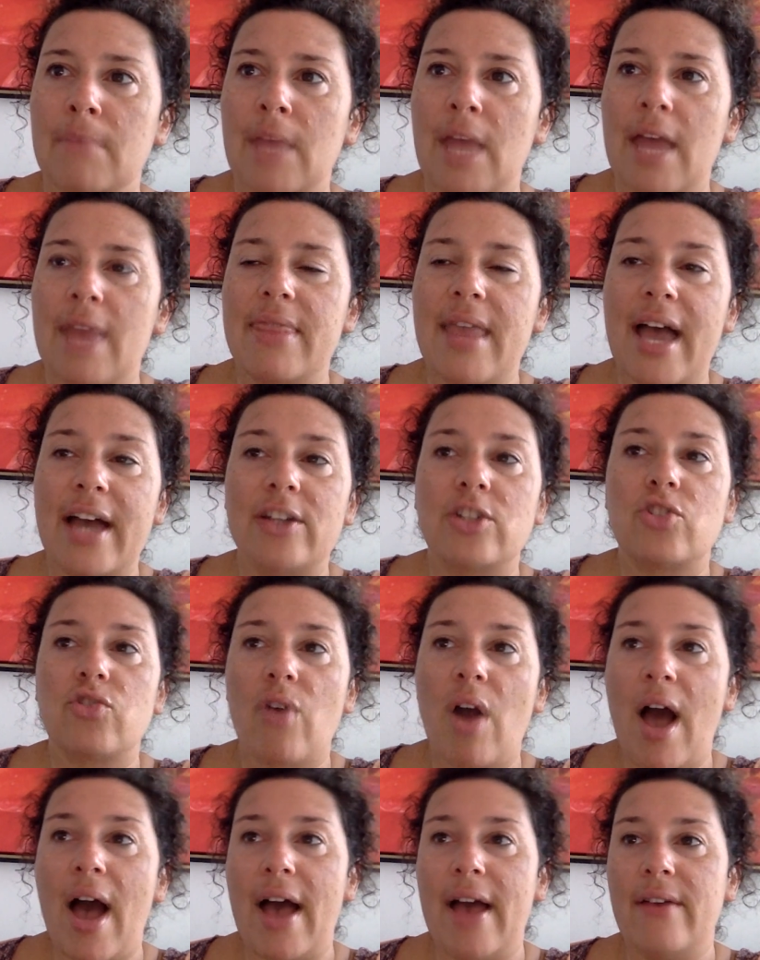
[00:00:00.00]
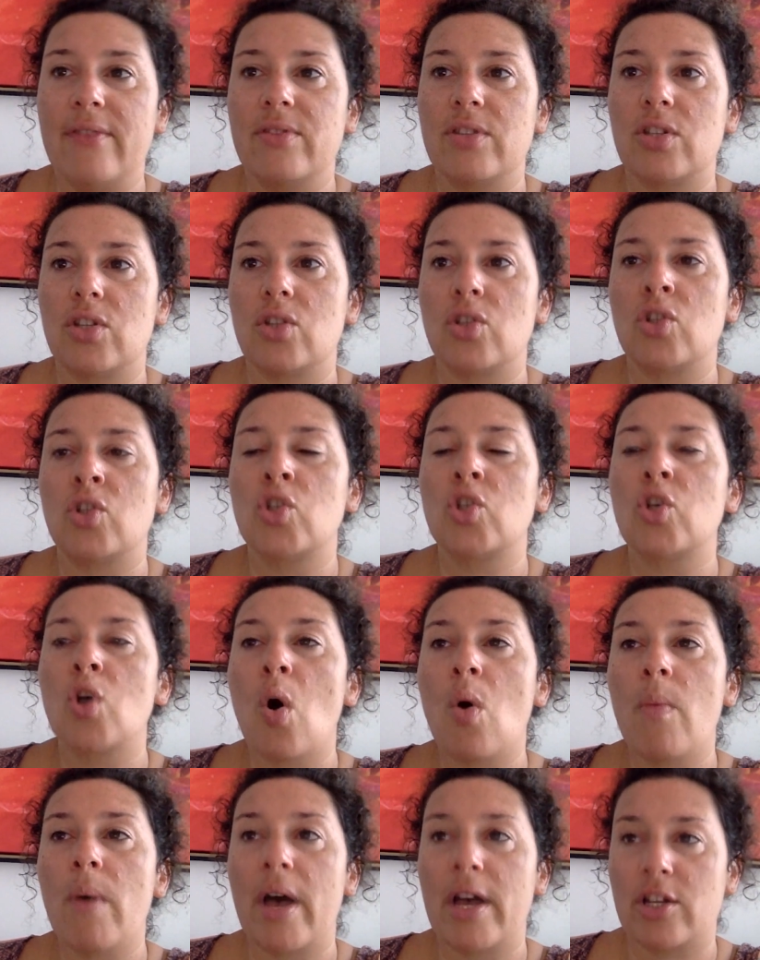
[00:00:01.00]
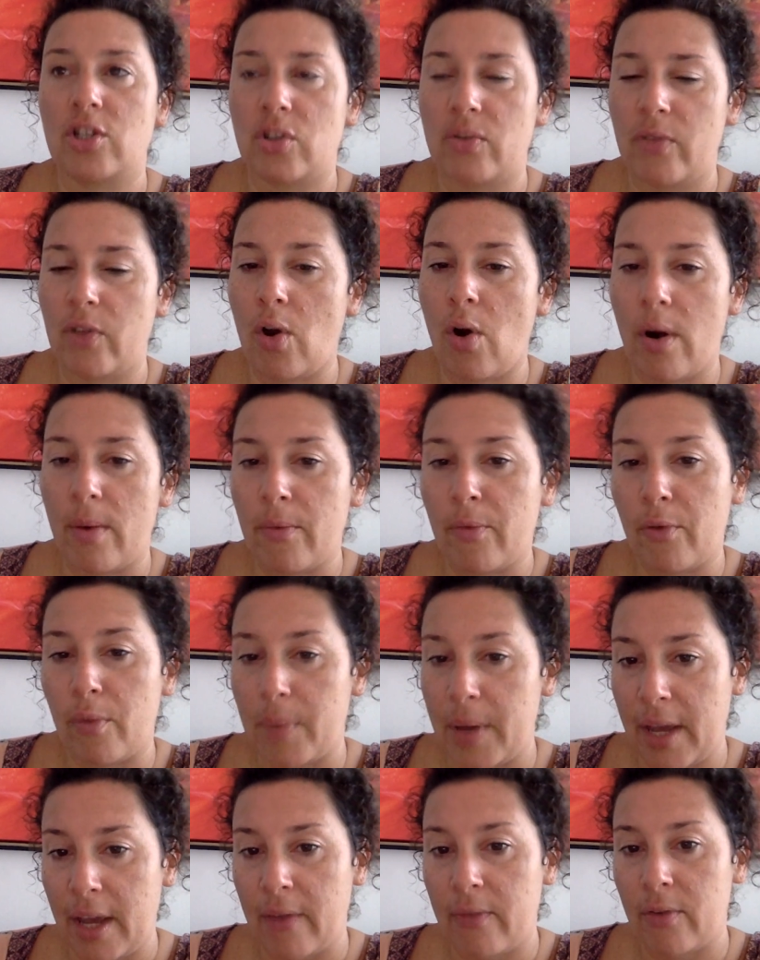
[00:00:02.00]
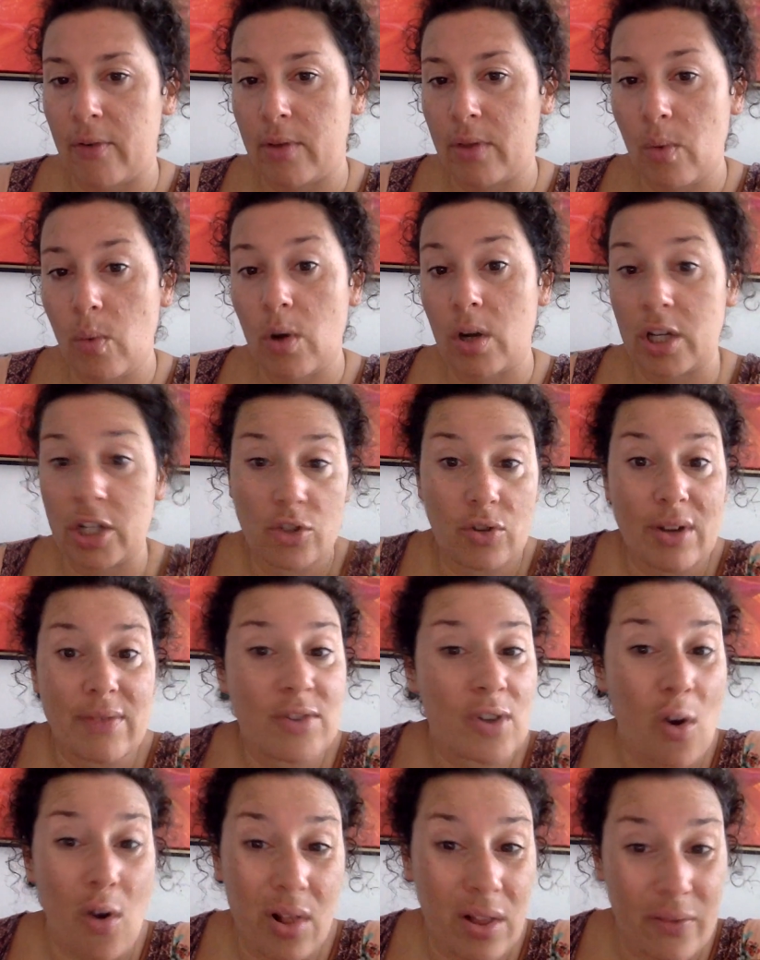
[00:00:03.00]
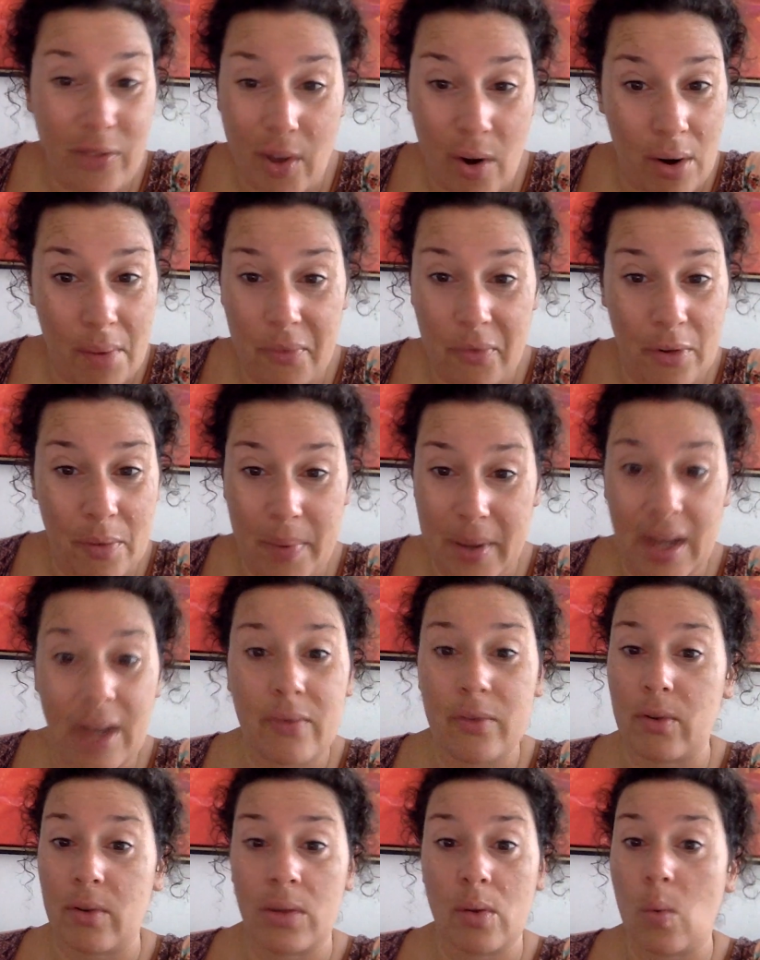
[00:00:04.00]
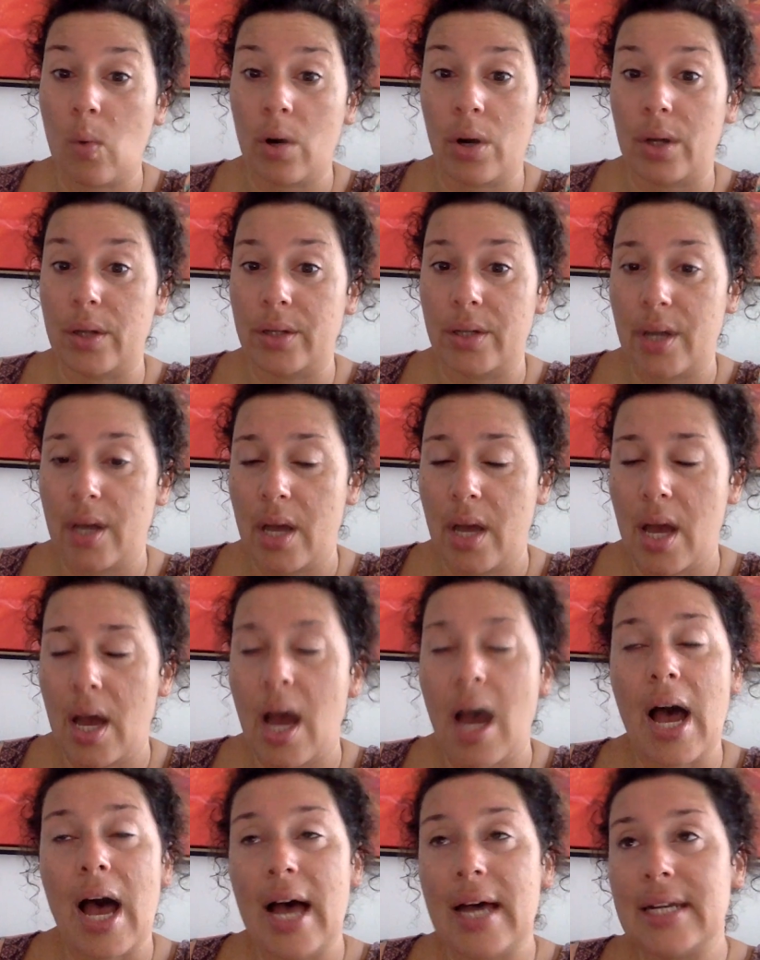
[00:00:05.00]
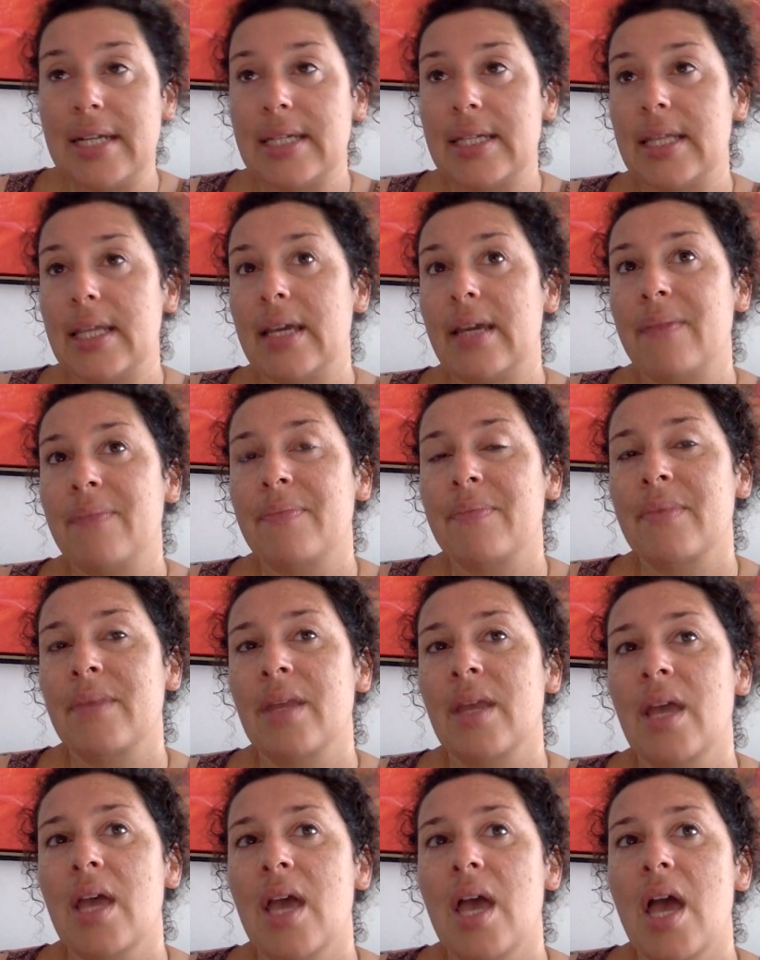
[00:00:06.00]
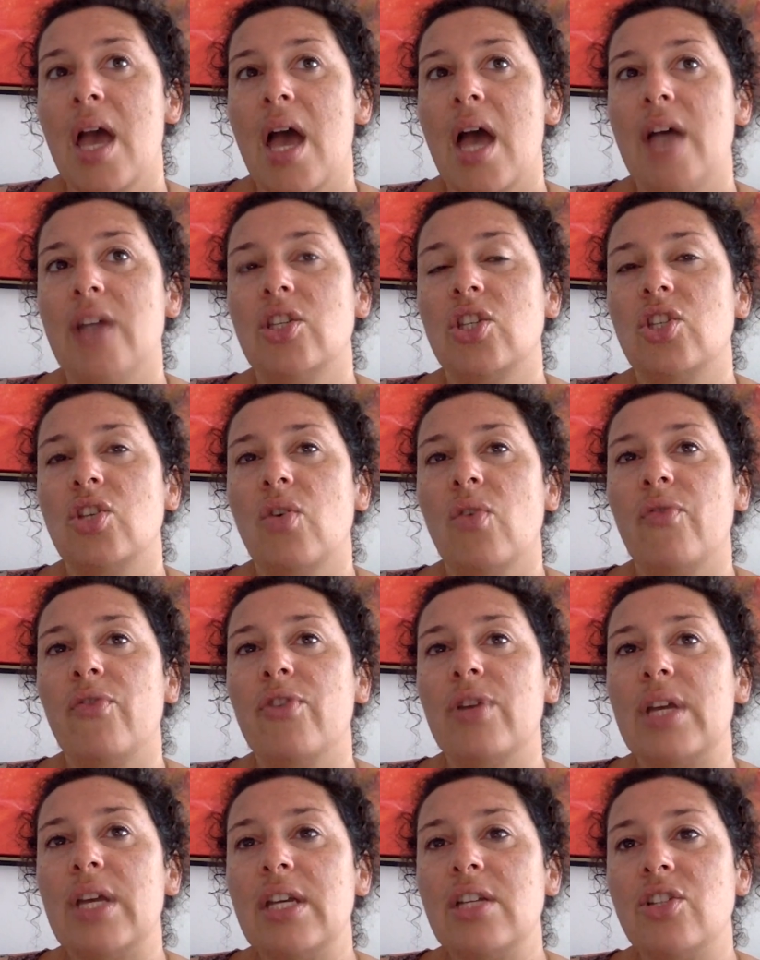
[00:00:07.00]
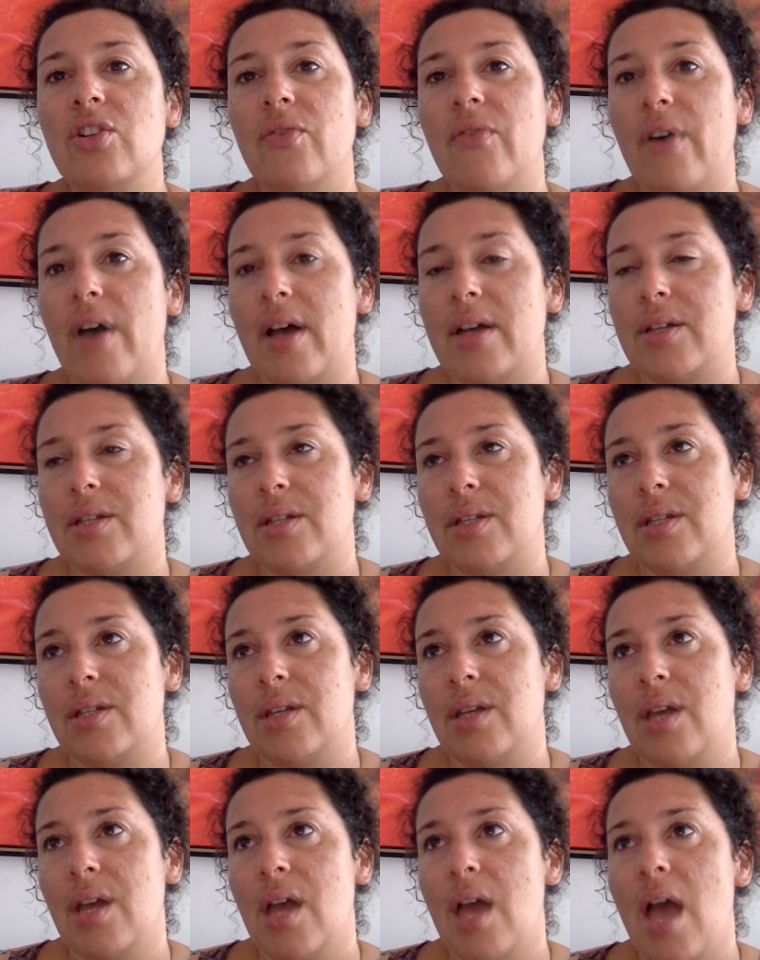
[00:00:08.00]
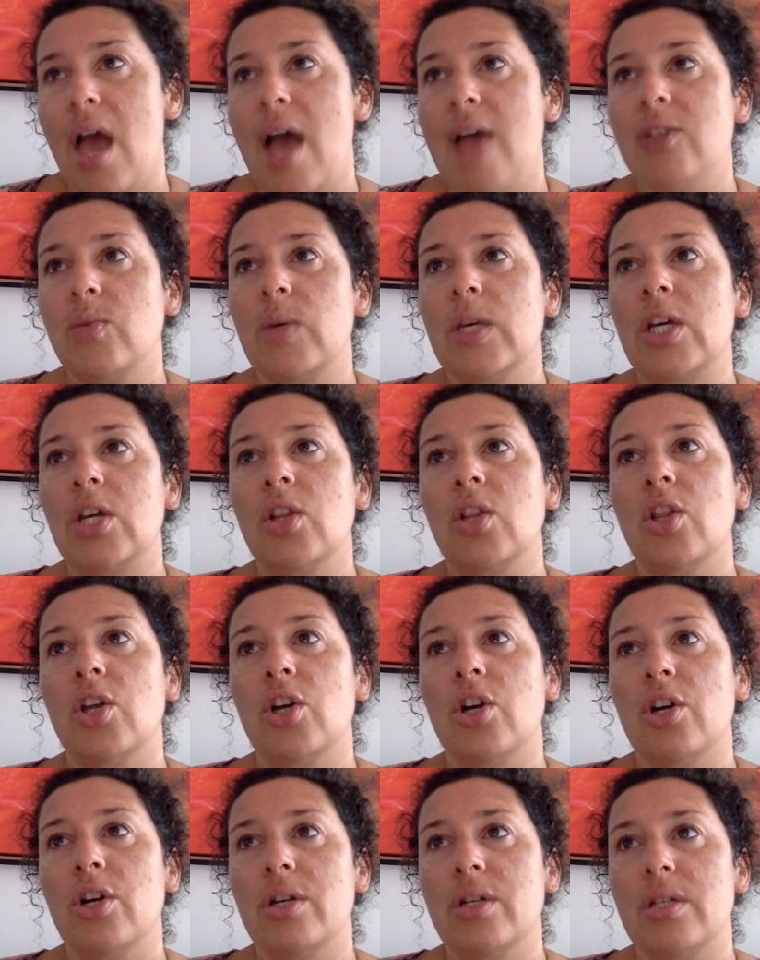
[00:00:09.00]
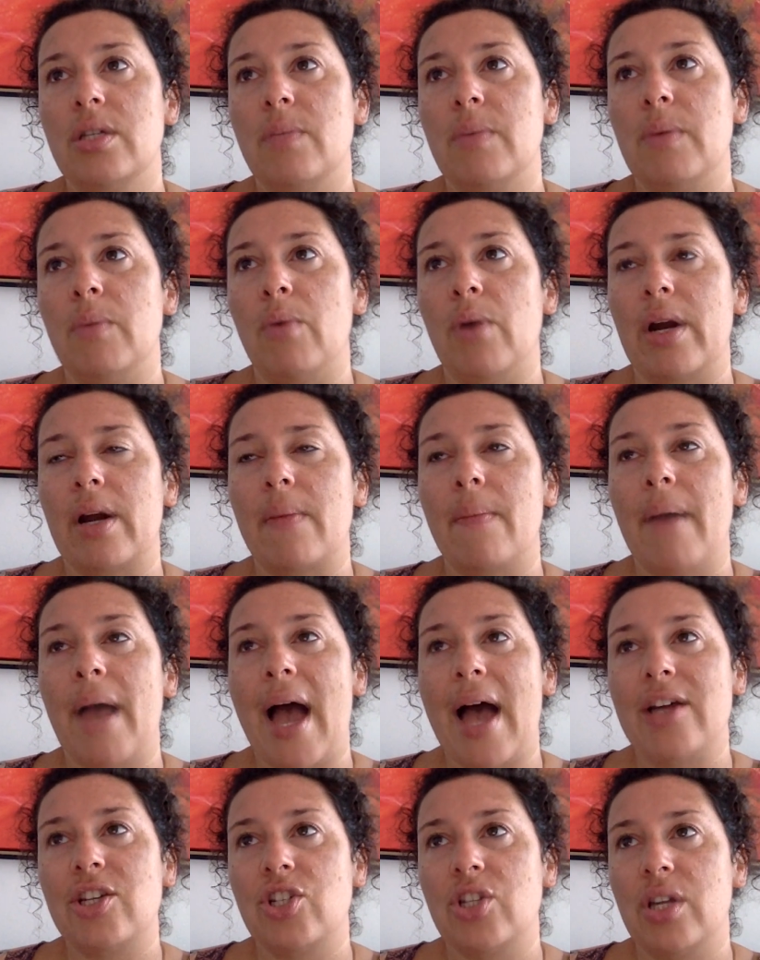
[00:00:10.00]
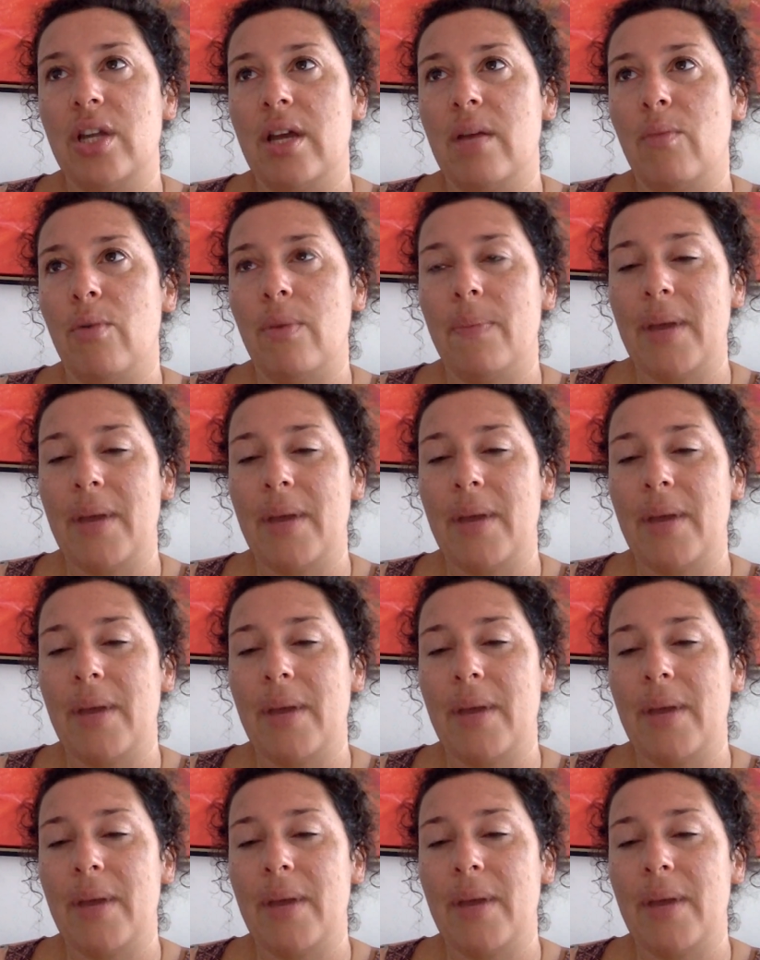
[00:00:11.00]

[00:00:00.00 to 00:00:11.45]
and that drives so much of the harmful behavior in the world. It drives all of the harmful behavior in the world, honestly. And so for each of us, as we can learn to be more compassionate, more